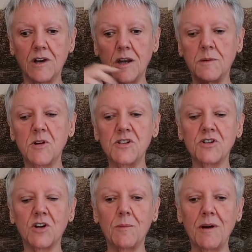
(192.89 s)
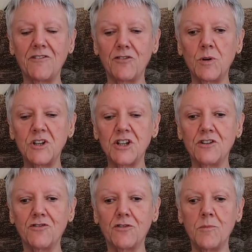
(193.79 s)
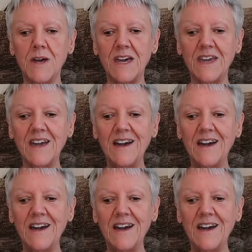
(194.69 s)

and I'm only talking about foolish enough for me,